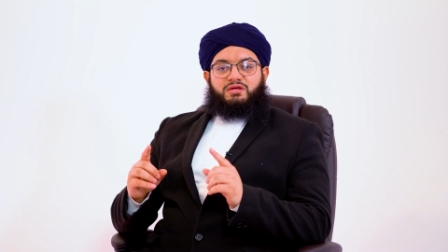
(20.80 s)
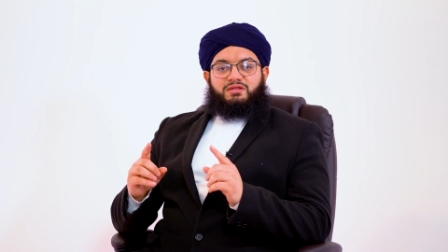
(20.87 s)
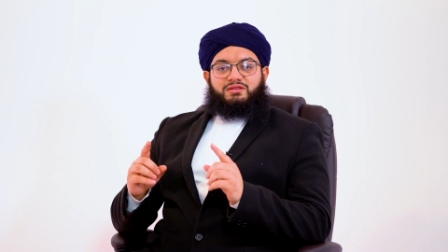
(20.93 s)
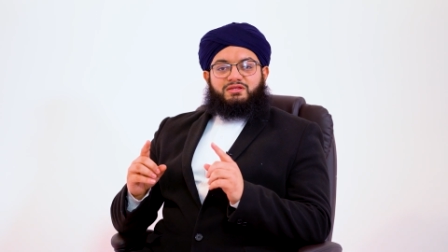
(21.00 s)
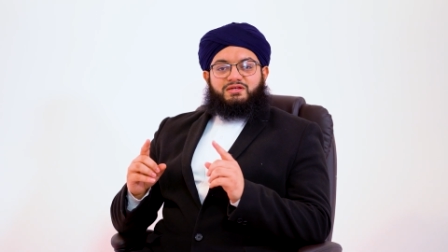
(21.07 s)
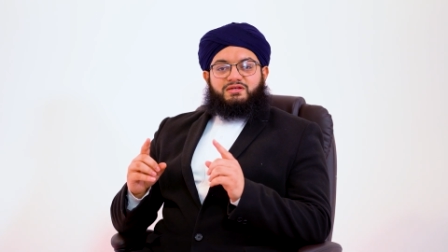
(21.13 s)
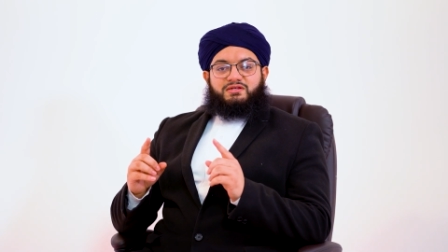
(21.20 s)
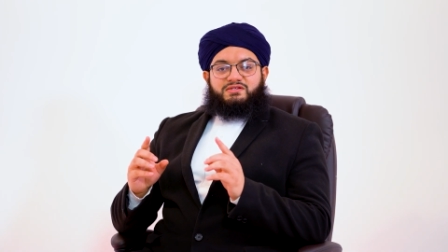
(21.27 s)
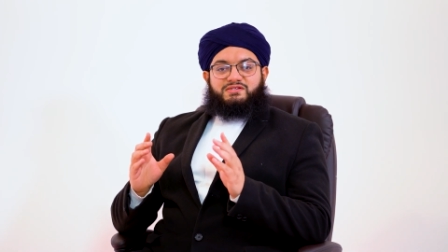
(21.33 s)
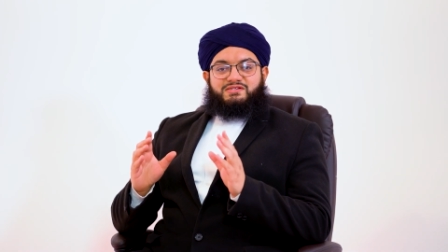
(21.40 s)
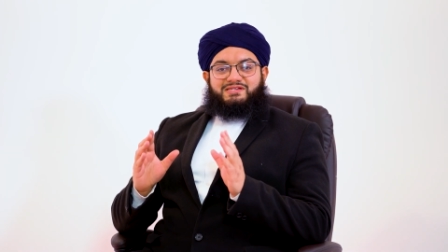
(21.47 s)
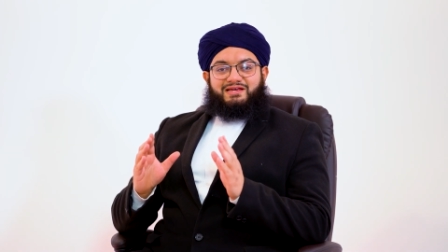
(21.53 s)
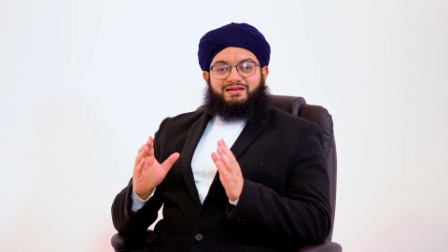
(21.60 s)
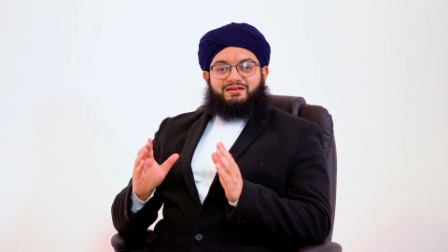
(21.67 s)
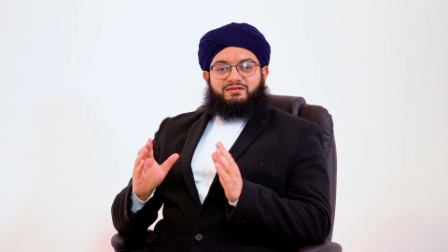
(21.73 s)
the
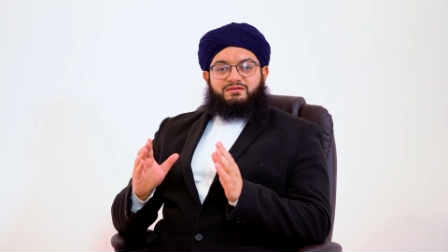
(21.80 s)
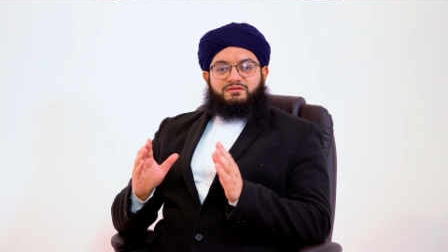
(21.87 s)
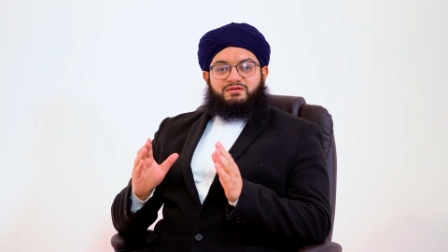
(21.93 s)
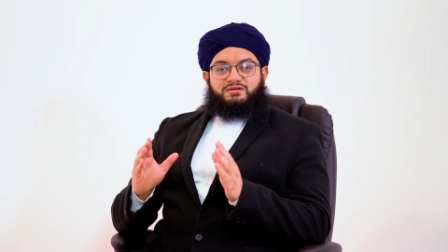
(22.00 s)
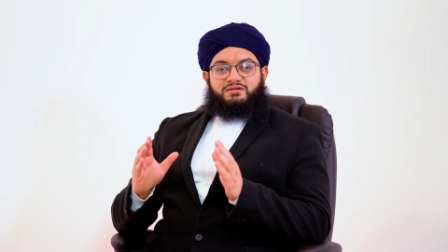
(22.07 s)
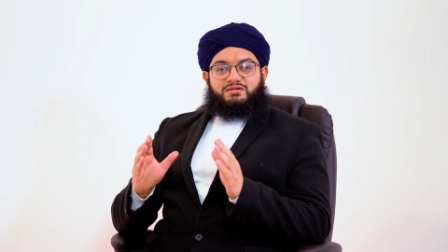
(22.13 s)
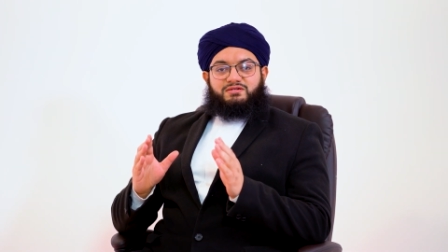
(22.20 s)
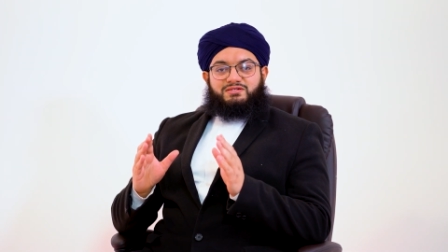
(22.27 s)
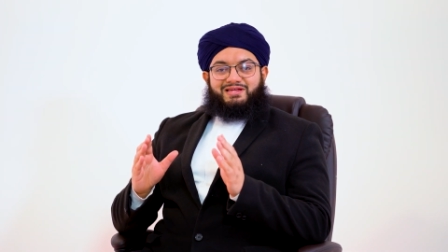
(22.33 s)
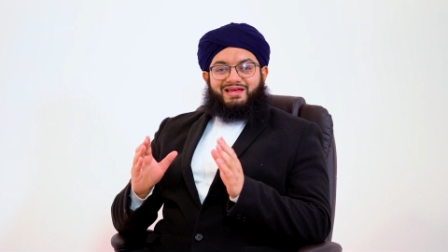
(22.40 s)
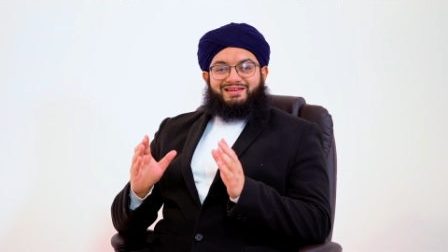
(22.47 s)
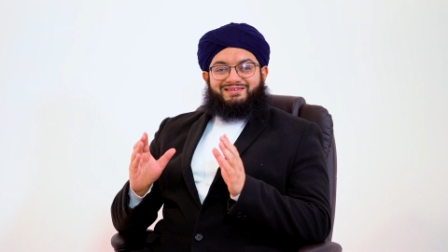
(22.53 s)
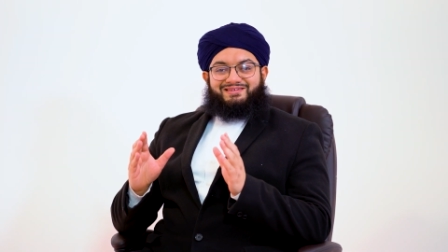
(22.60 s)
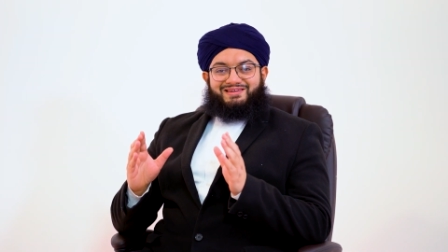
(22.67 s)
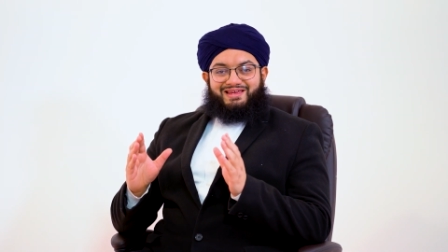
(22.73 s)
second
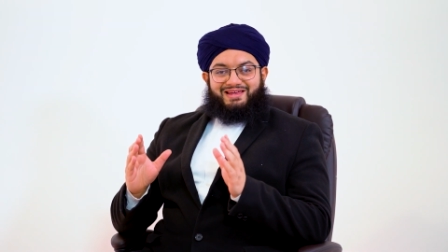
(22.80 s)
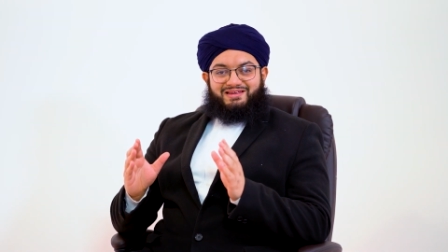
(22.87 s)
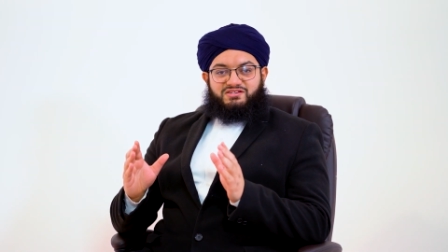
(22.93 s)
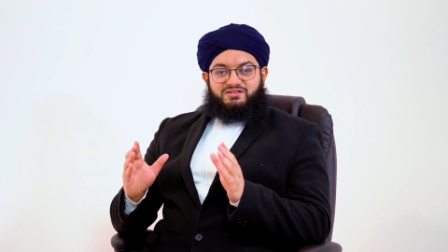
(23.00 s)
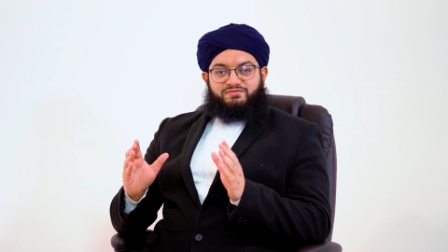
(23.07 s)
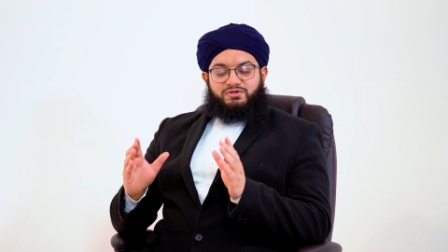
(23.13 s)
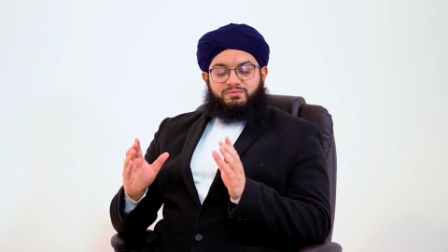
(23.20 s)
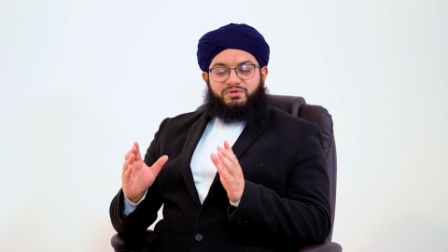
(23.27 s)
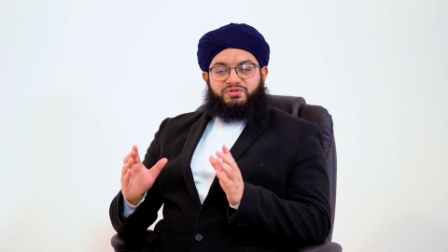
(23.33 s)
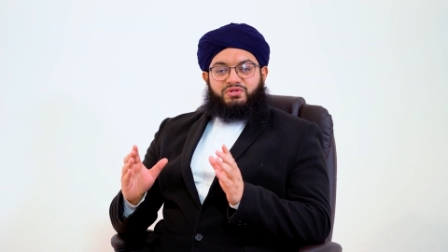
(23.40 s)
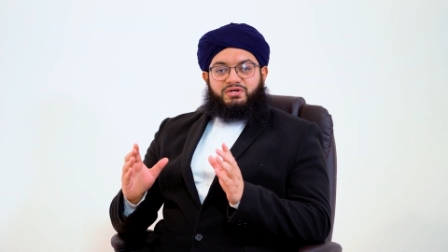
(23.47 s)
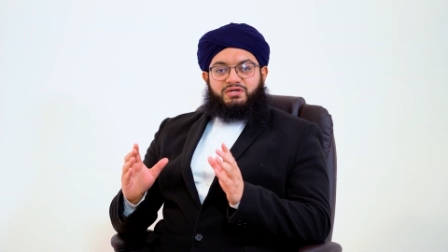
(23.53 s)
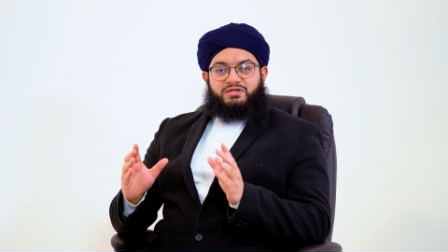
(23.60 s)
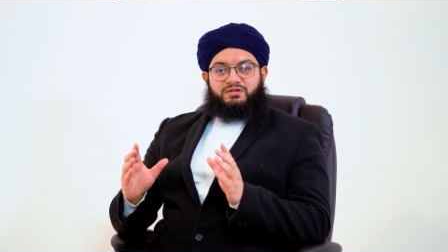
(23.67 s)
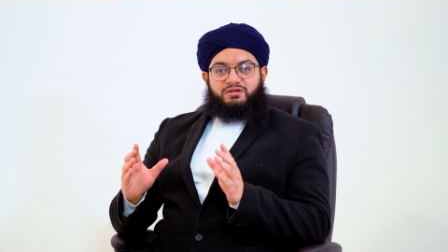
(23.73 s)
10 days of
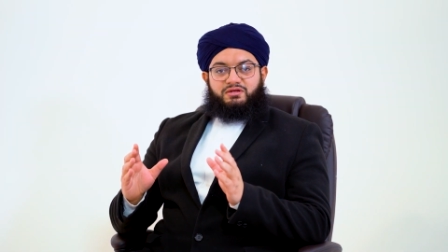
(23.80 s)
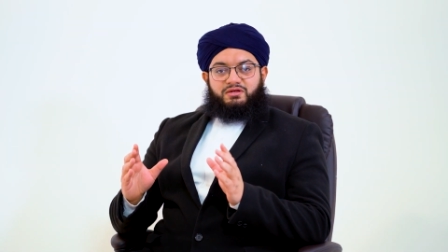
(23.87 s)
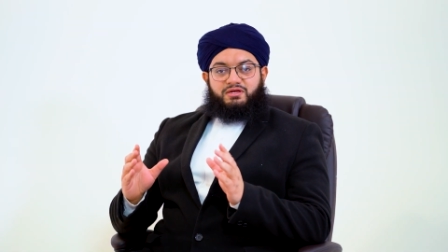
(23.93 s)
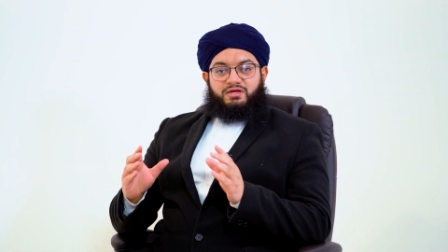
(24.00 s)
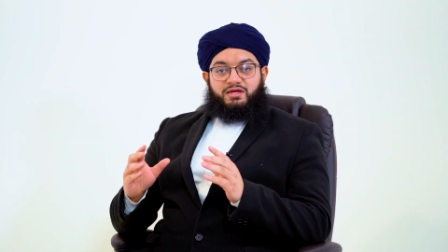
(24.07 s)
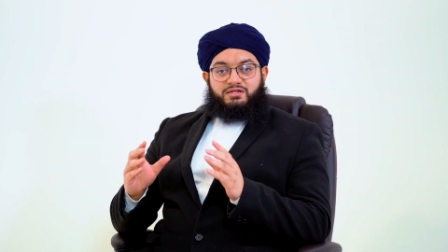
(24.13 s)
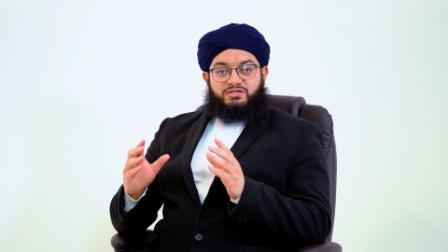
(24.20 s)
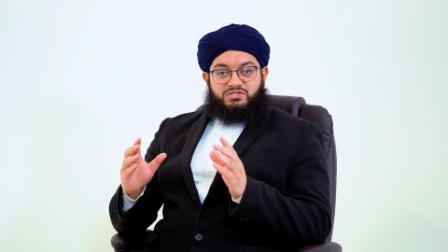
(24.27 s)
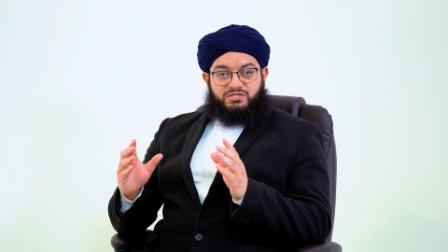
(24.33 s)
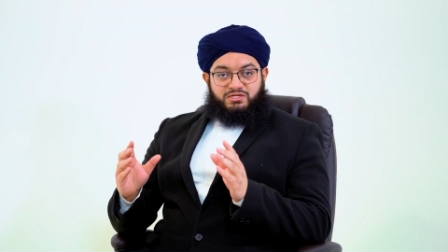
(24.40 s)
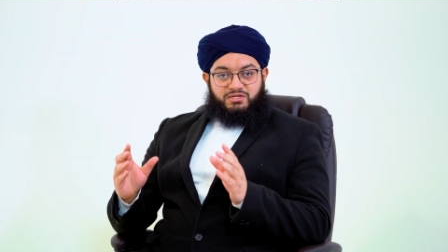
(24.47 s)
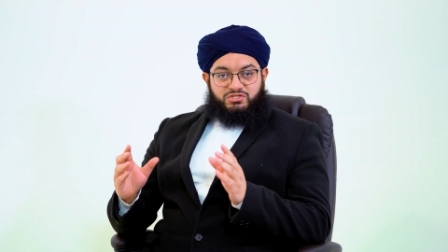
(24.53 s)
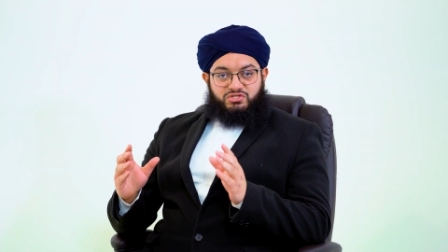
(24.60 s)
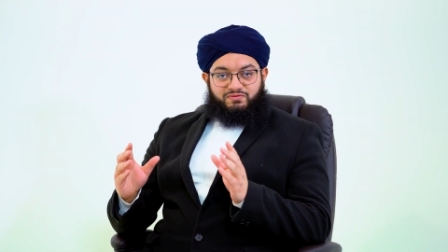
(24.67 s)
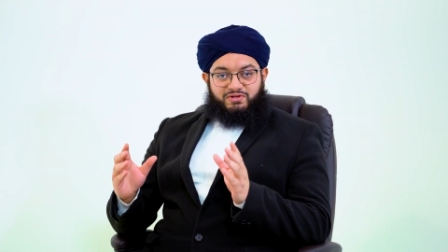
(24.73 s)
Ramadan in
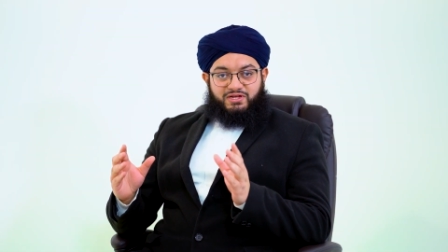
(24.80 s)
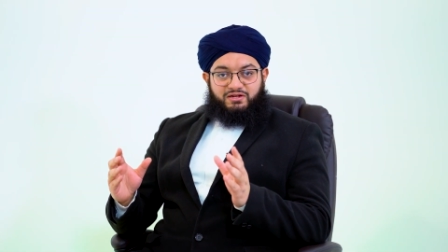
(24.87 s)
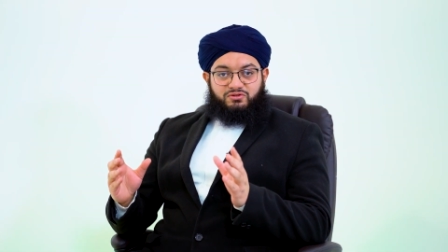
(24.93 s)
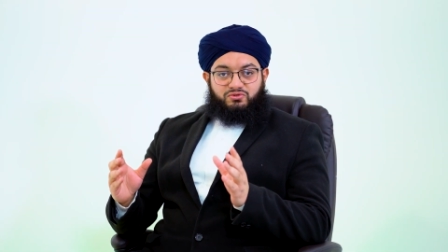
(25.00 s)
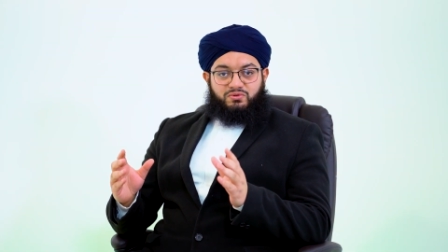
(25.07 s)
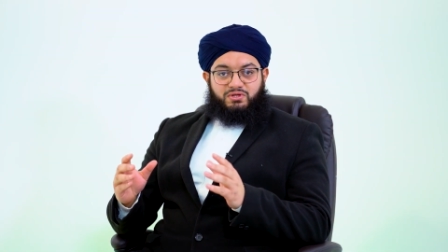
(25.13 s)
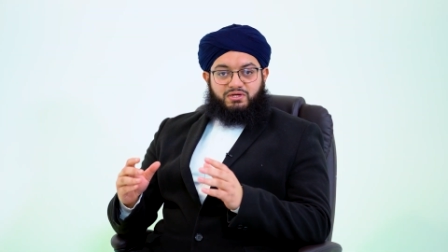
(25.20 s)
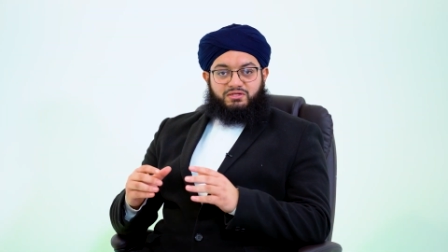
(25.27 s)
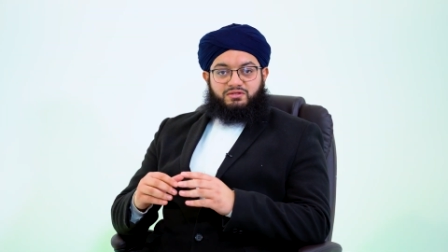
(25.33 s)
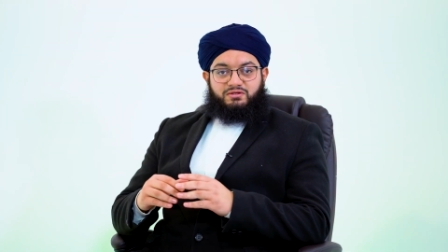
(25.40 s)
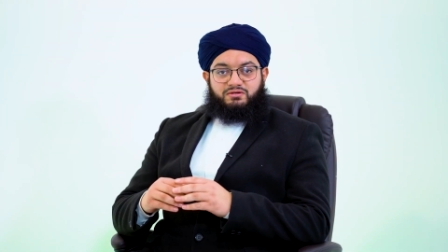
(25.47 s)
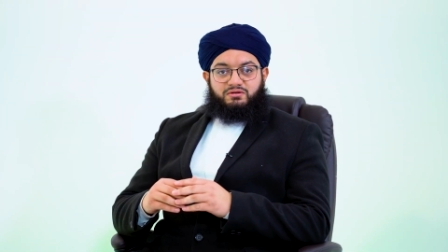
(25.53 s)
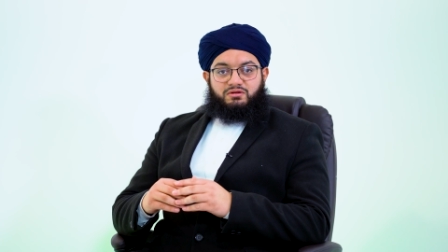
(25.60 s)
search of Laylatul Qadr,